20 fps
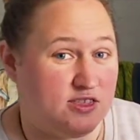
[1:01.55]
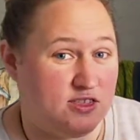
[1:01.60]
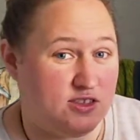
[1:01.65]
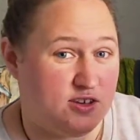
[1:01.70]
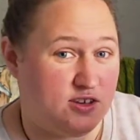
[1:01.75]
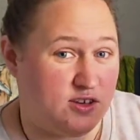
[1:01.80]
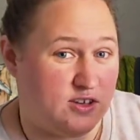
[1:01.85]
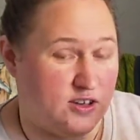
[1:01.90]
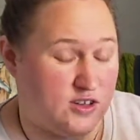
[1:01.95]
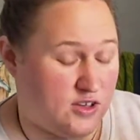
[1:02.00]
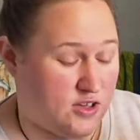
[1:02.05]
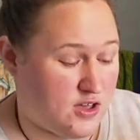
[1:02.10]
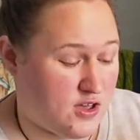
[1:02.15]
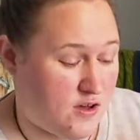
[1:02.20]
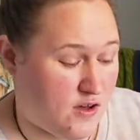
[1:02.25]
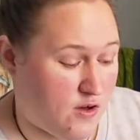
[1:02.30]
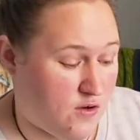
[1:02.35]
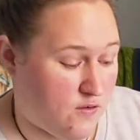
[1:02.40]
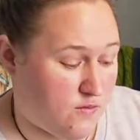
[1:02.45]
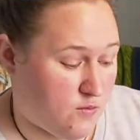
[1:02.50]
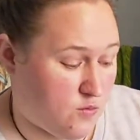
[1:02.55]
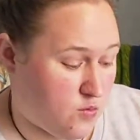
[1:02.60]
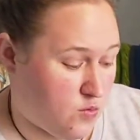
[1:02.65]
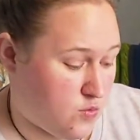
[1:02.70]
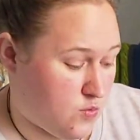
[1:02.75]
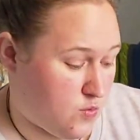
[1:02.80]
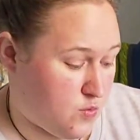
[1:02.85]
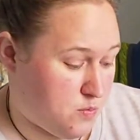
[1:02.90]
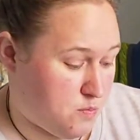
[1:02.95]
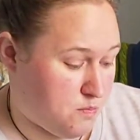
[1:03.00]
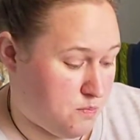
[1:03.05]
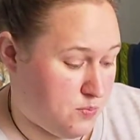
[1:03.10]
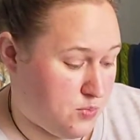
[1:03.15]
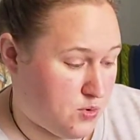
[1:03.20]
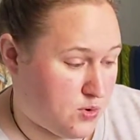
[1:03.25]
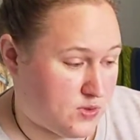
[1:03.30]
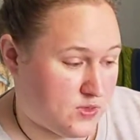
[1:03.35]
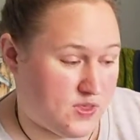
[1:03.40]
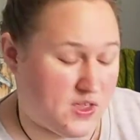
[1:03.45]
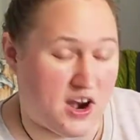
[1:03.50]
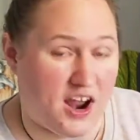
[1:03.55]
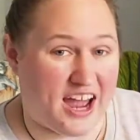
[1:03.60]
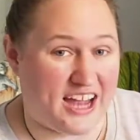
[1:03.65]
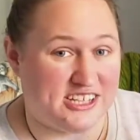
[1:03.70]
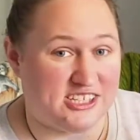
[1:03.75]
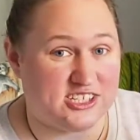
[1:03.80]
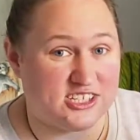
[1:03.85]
the book that I